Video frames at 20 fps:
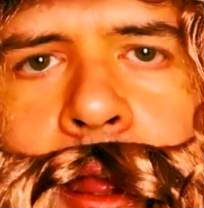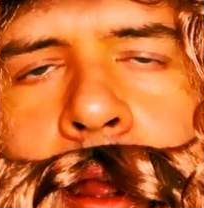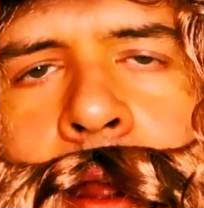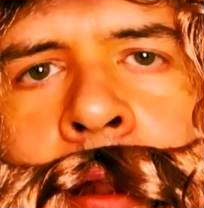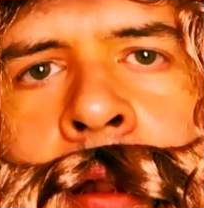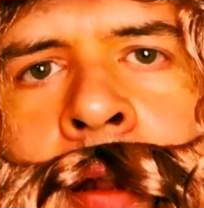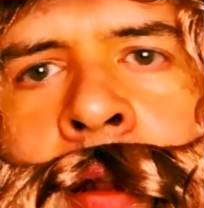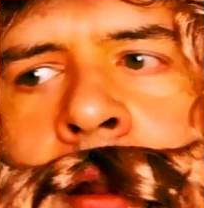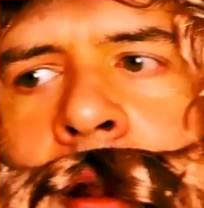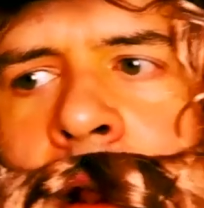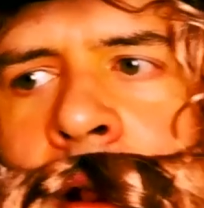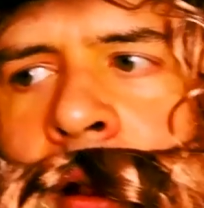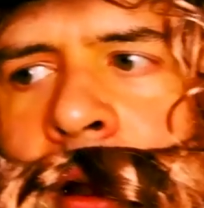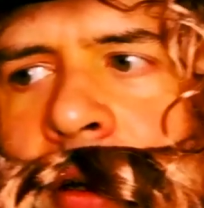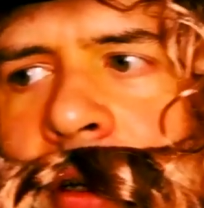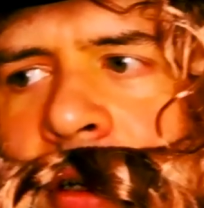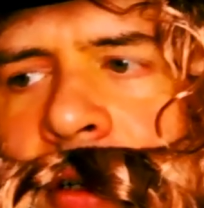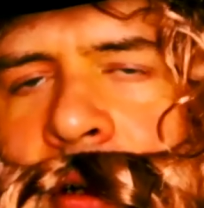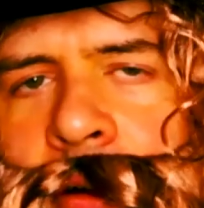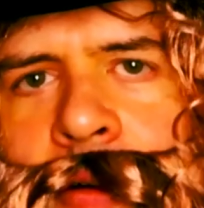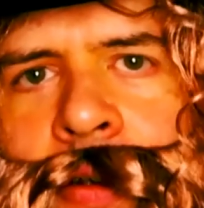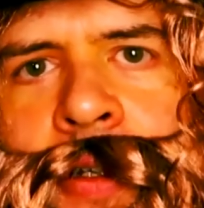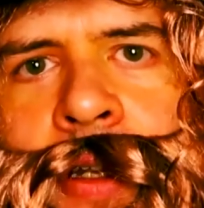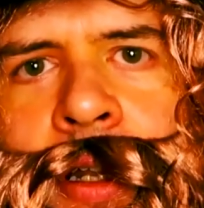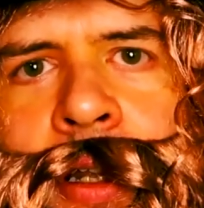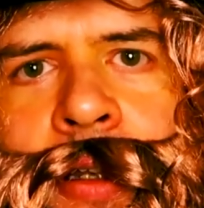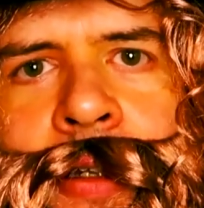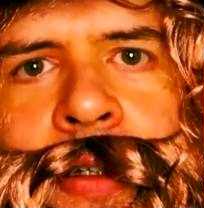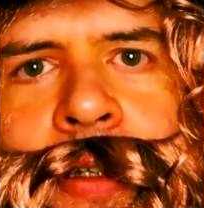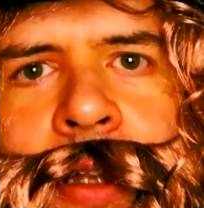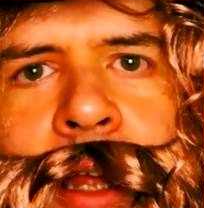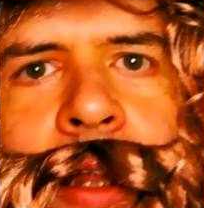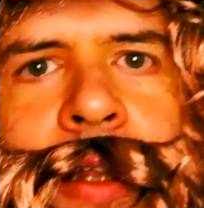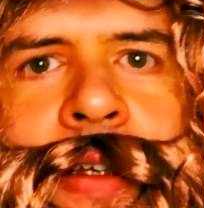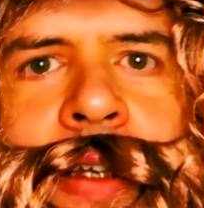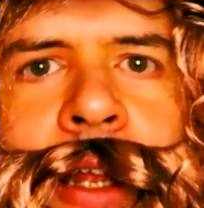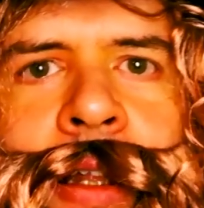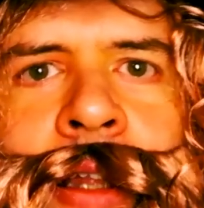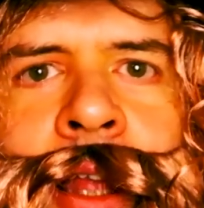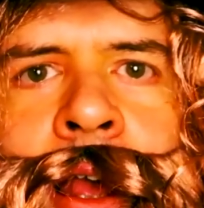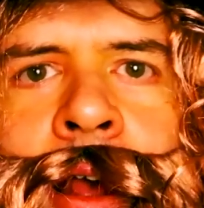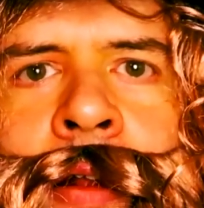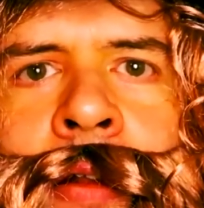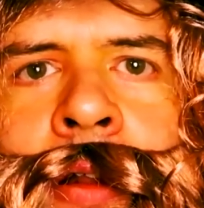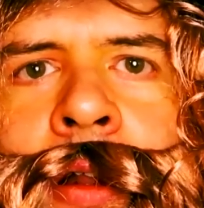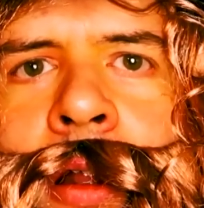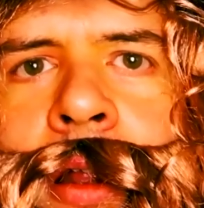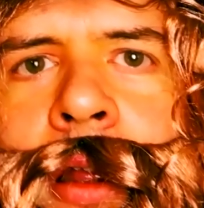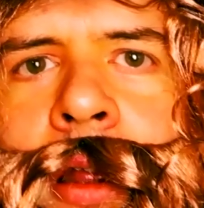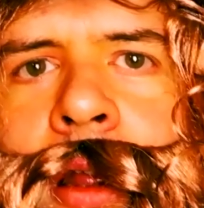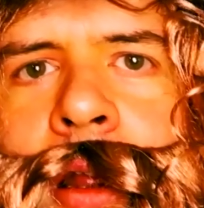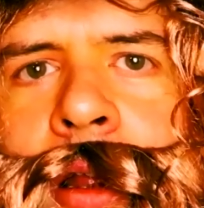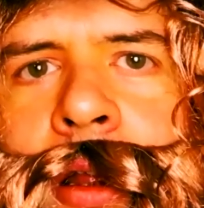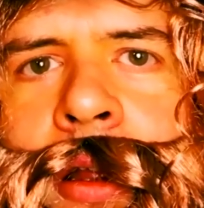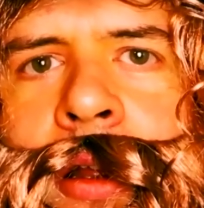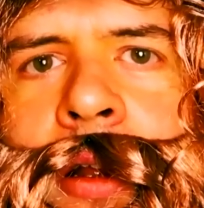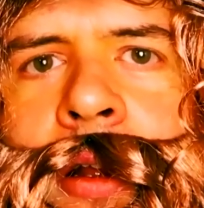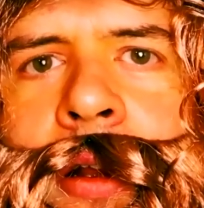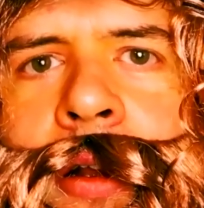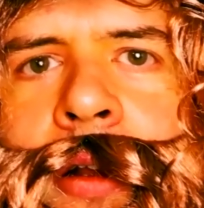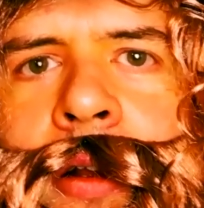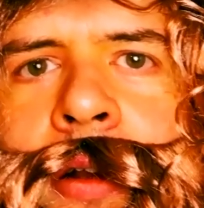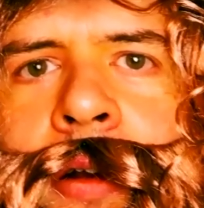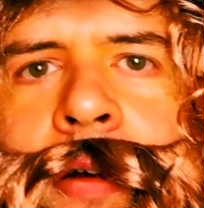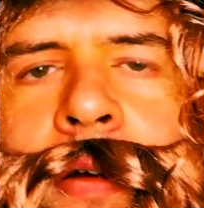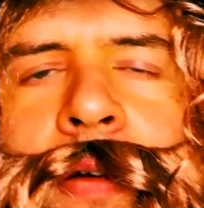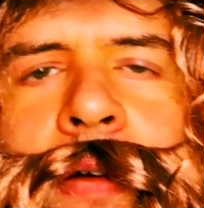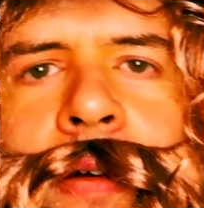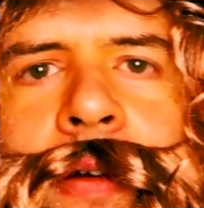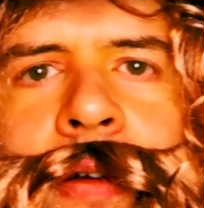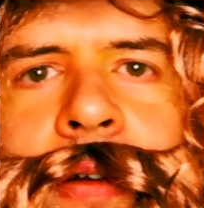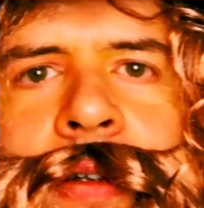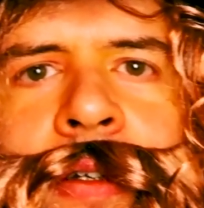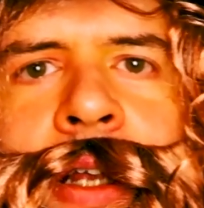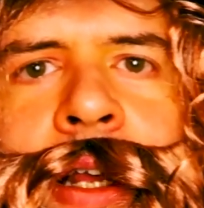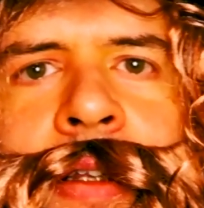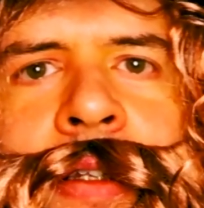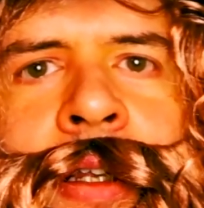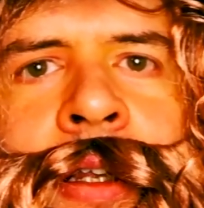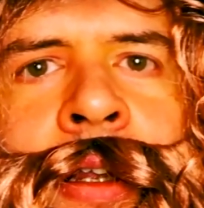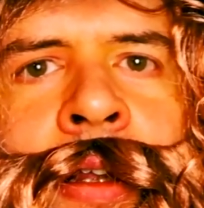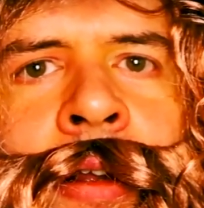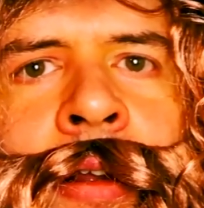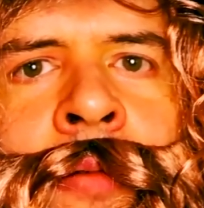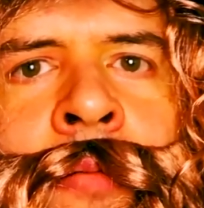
And they just all sat down, chatting